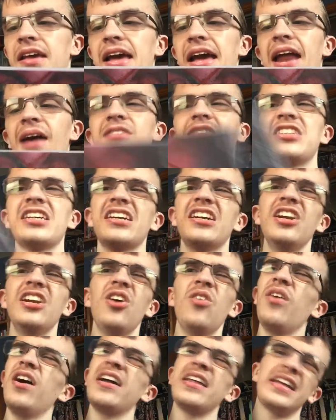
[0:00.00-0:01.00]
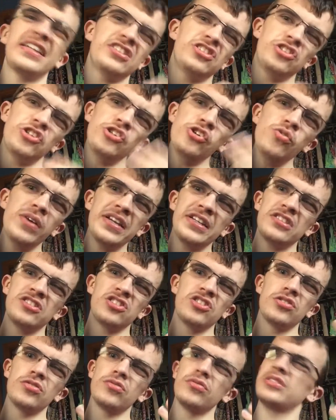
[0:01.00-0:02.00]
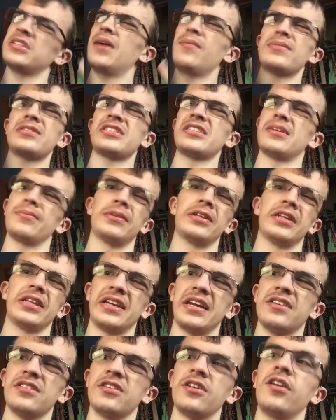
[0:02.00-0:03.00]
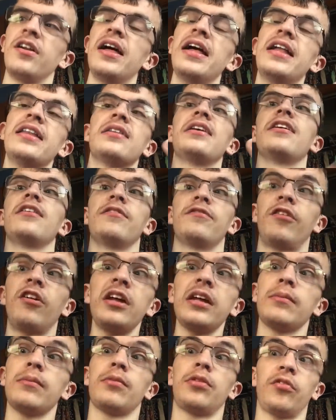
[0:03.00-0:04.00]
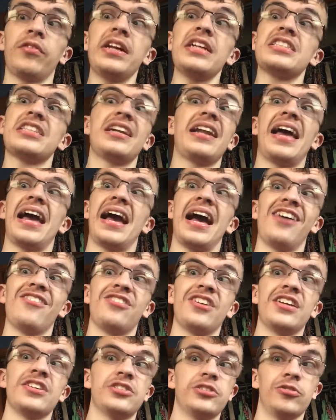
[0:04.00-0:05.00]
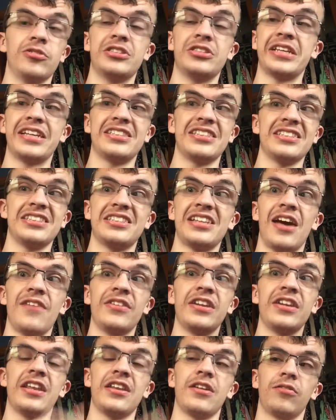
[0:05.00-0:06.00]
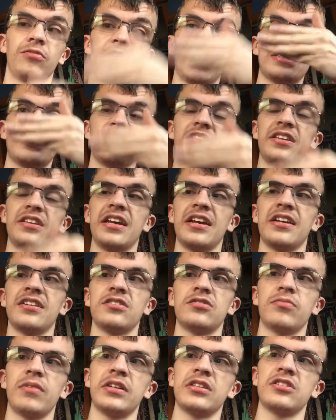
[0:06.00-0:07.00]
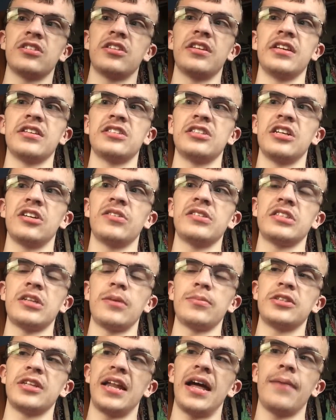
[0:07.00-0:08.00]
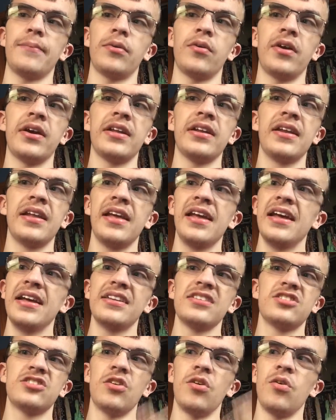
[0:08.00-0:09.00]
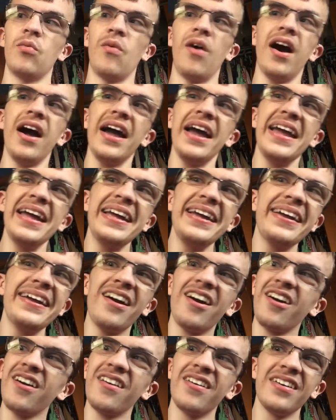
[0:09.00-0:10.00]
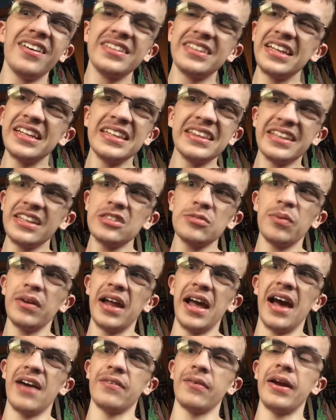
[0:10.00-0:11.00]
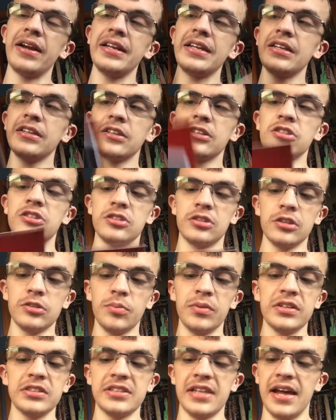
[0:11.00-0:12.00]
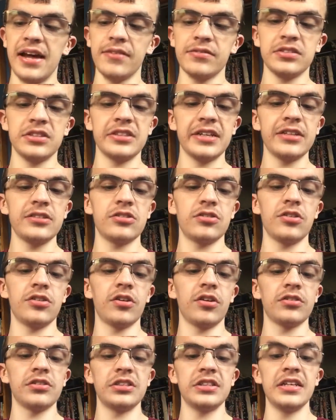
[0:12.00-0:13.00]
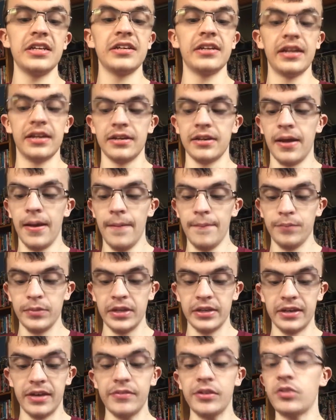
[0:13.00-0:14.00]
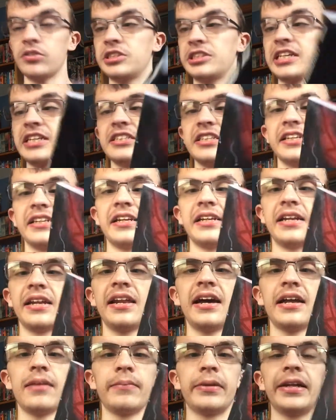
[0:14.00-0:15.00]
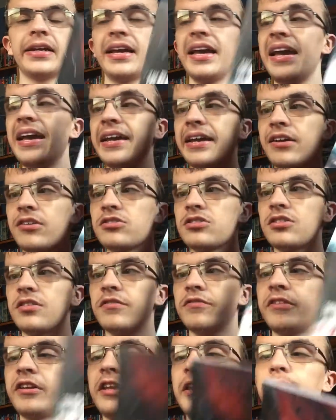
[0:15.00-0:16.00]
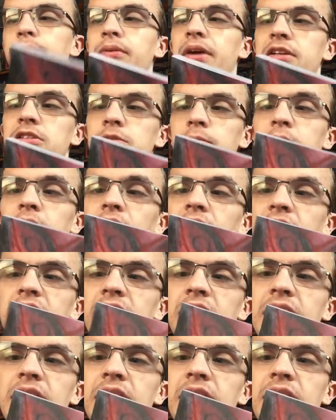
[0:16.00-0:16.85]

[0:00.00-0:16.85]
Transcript: I was like, you know what? It's two issues. I'm just gonna give them the Kindle. The volume three is gonna have issues six and seven, the rest of the rest of the series up to that point. So why didn't this one have? Why didn't this this one just have six to thirteen? And give you 16.99, Be like, hey, here's a fairly priced book.